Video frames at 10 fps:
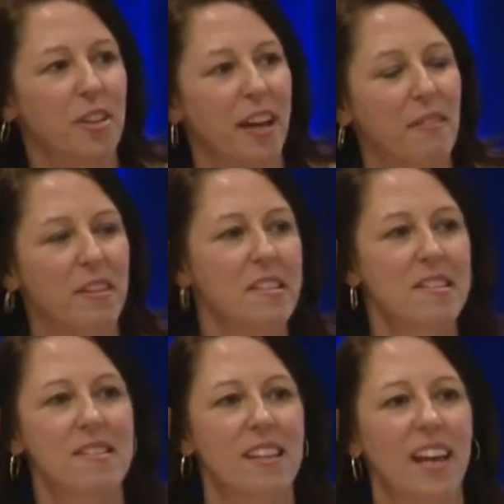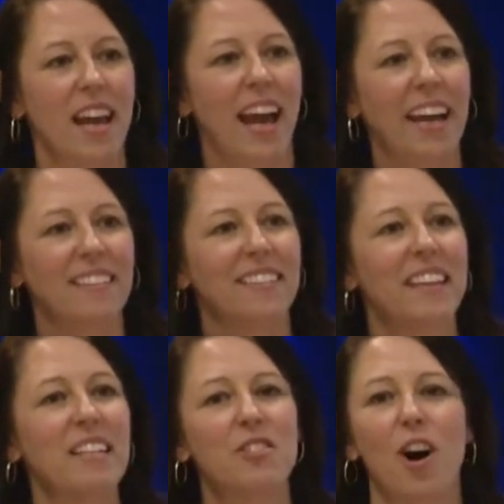Davis. And
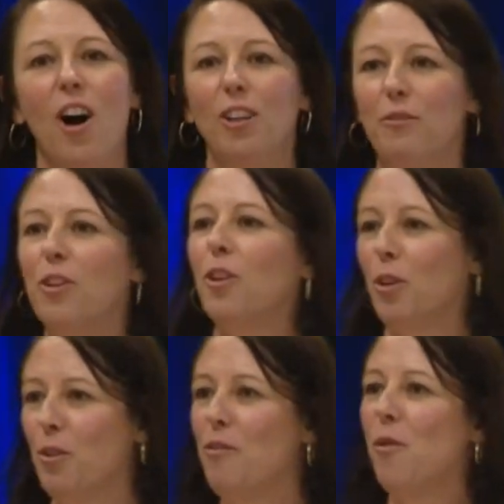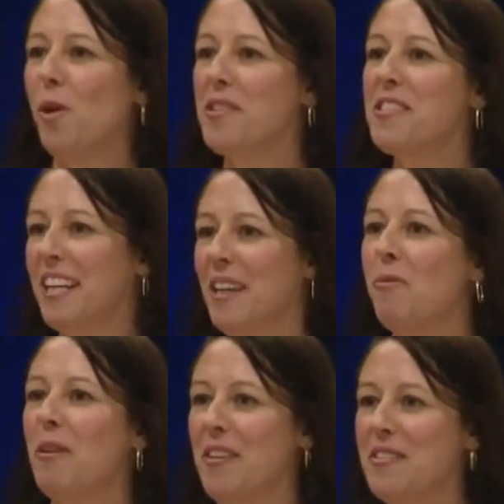thanks to all of you for
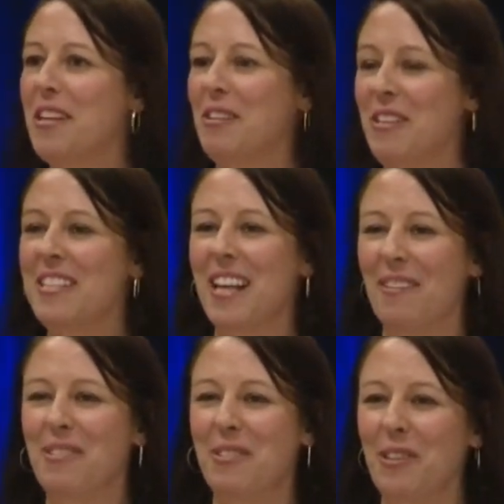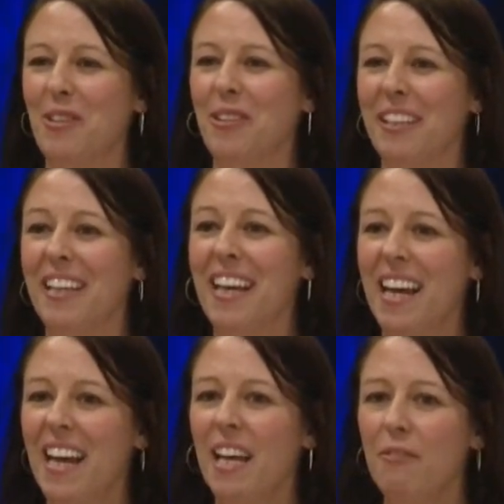sticking with us here this afternoon. And
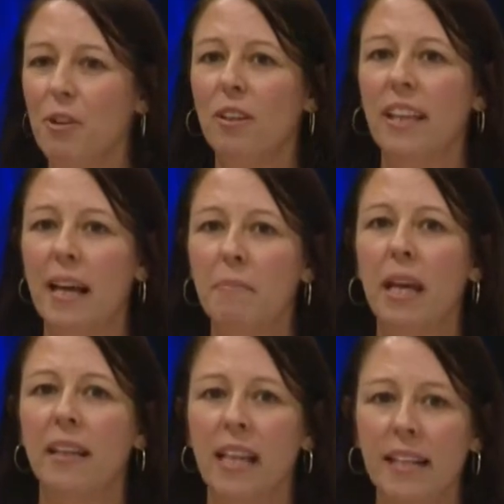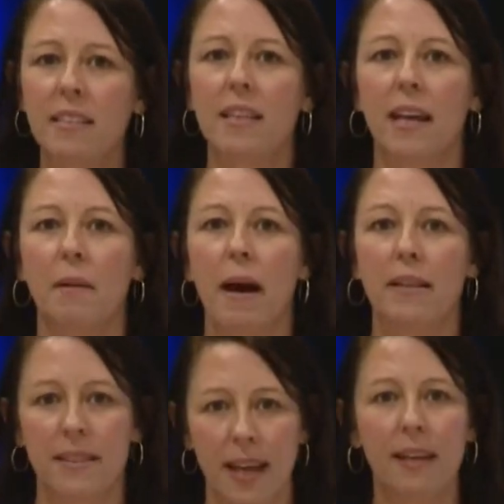if you'll let me, I'd like to take
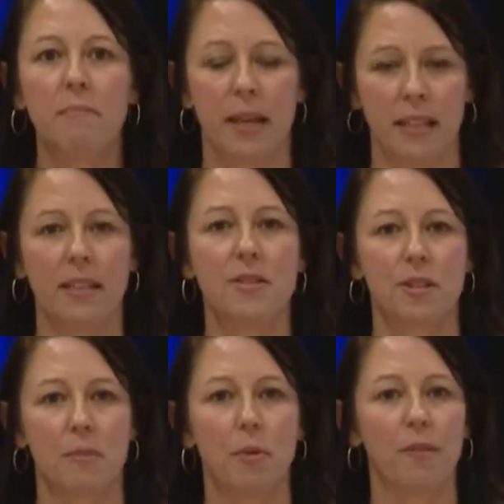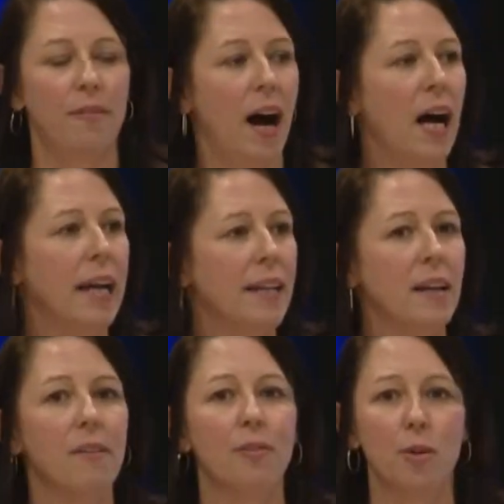about 10 minutes to
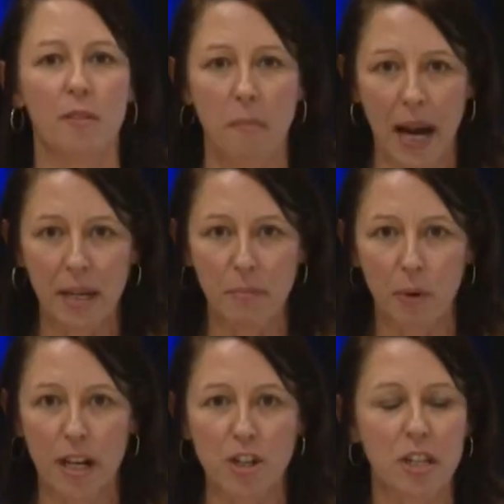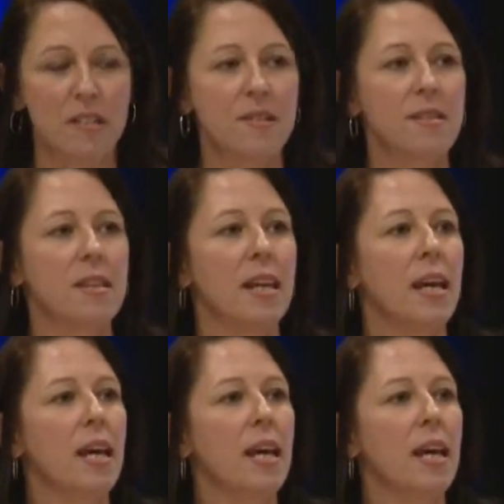provide a few of my impressions